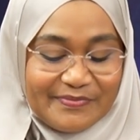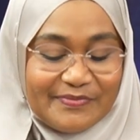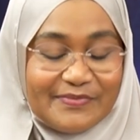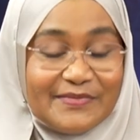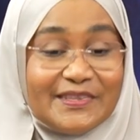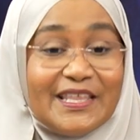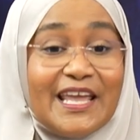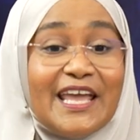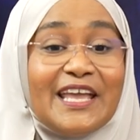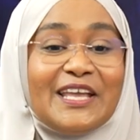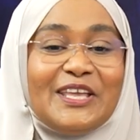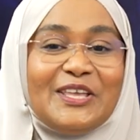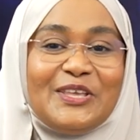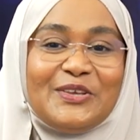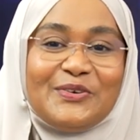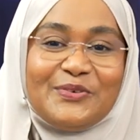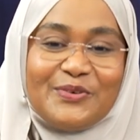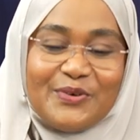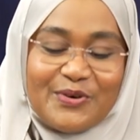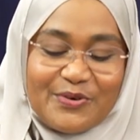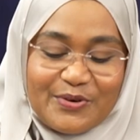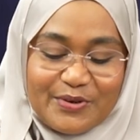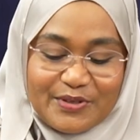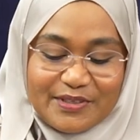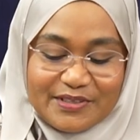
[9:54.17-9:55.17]
Thank you
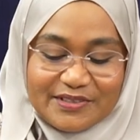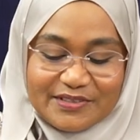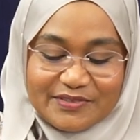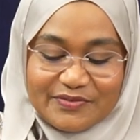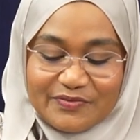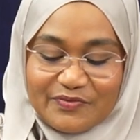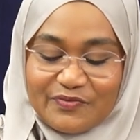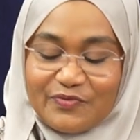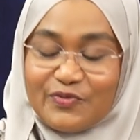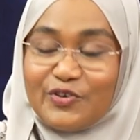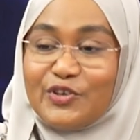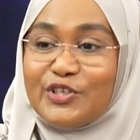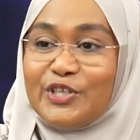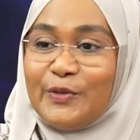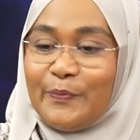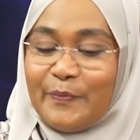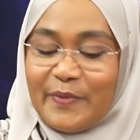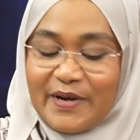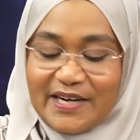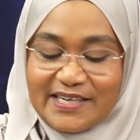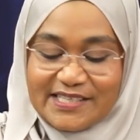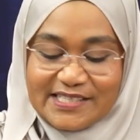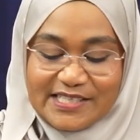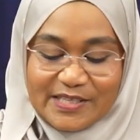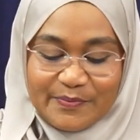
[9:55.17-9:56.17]
all for the
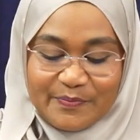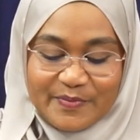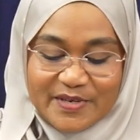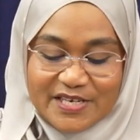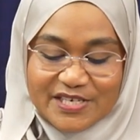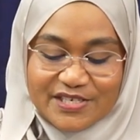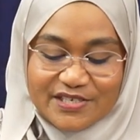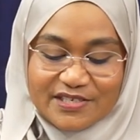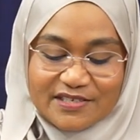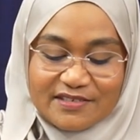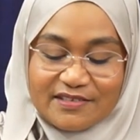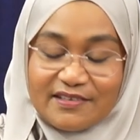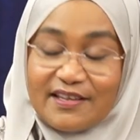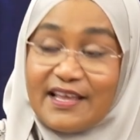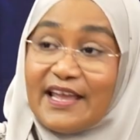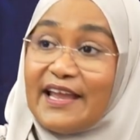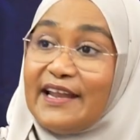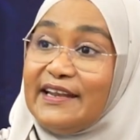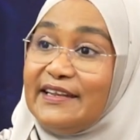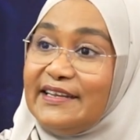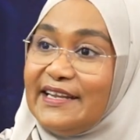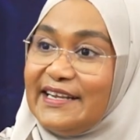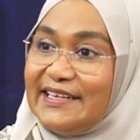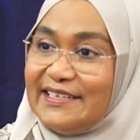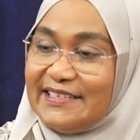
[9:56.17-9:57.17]
participation
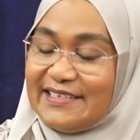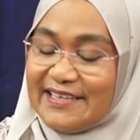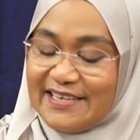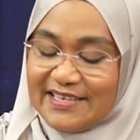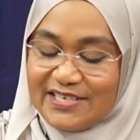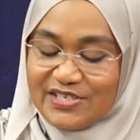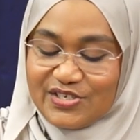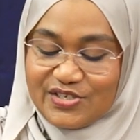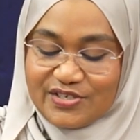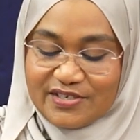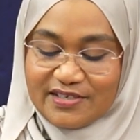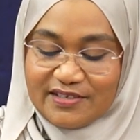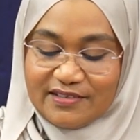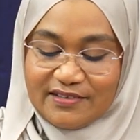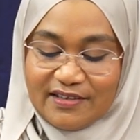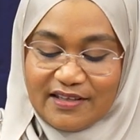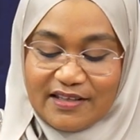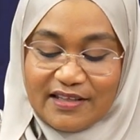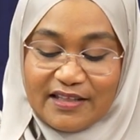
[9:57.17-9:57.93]
and dedication.